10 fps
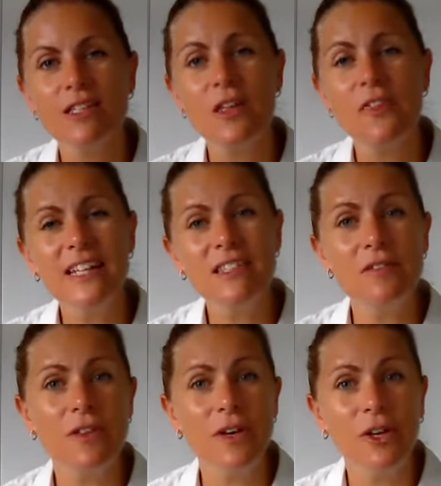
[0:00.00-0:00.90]
So that's
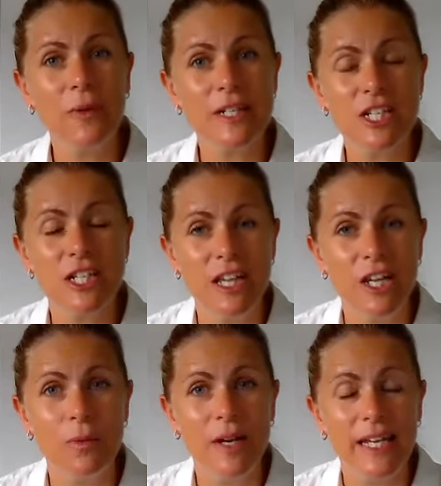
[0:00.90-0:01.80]
the third question
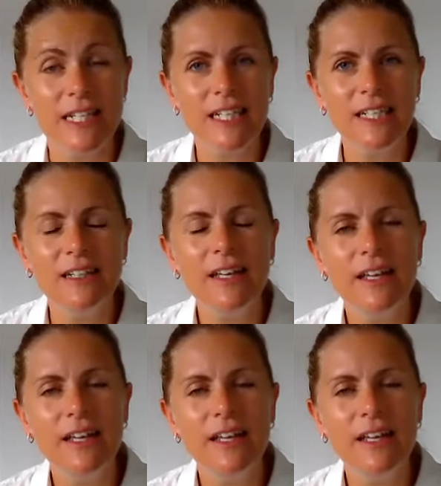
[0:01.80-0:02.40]
that you would enter.